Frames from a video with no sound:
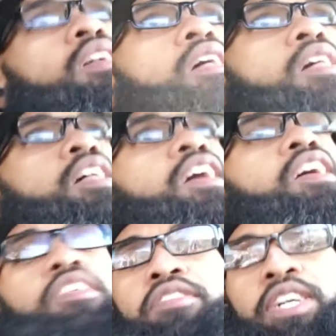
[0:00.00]
Alright,
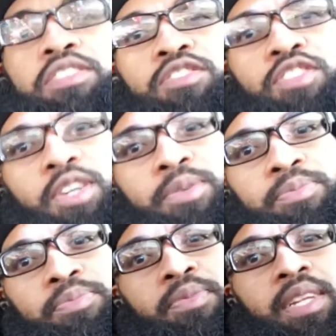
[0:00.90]
so
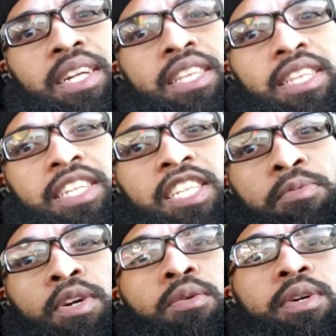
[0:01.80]
the next point I wanted
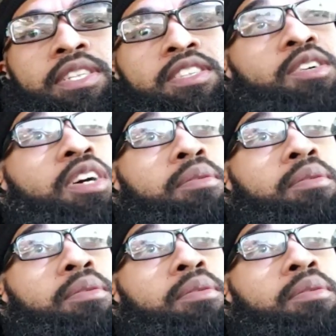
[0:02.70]
to talk about